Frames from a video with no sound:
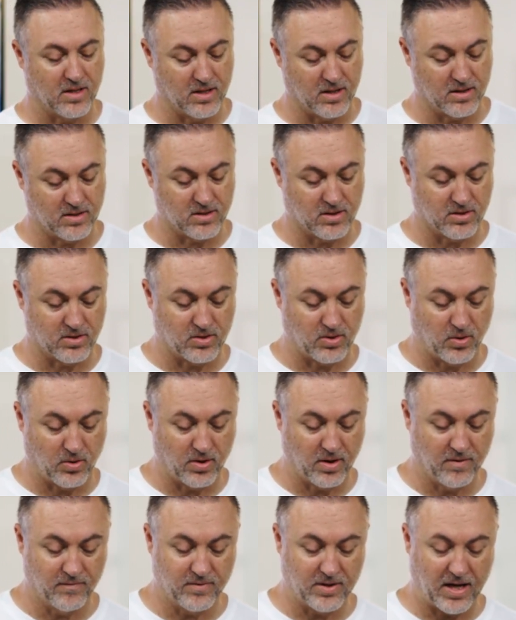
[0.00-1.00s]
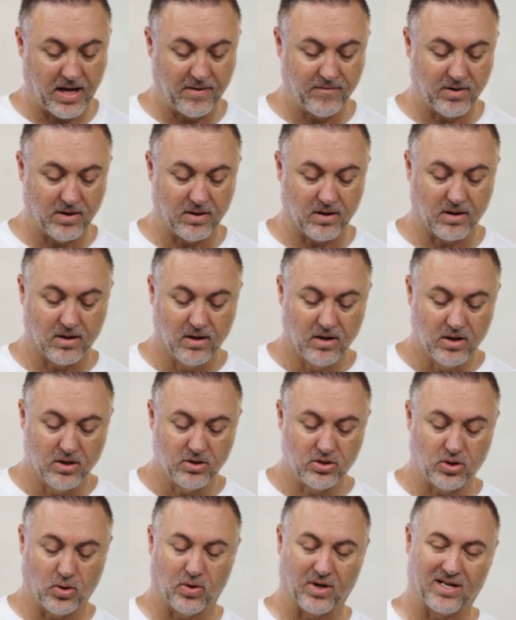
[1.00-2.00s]
and it's the story of David
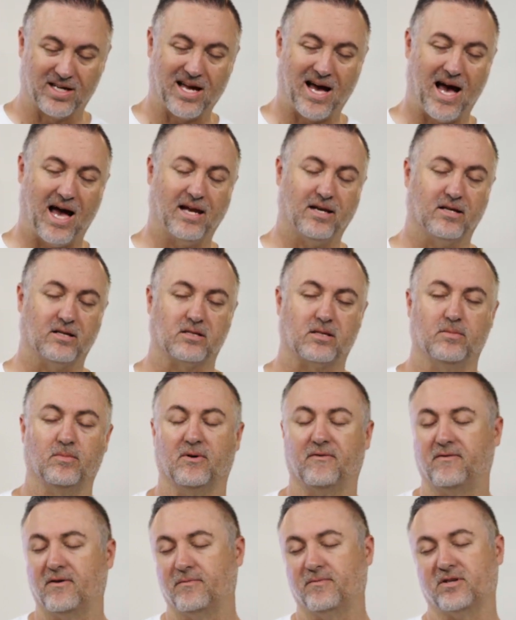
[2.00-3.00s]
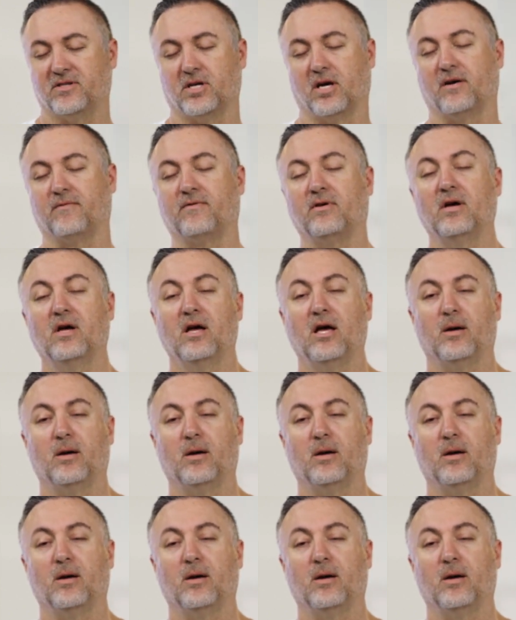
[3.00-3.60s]
showing kindness to Mephibosheth.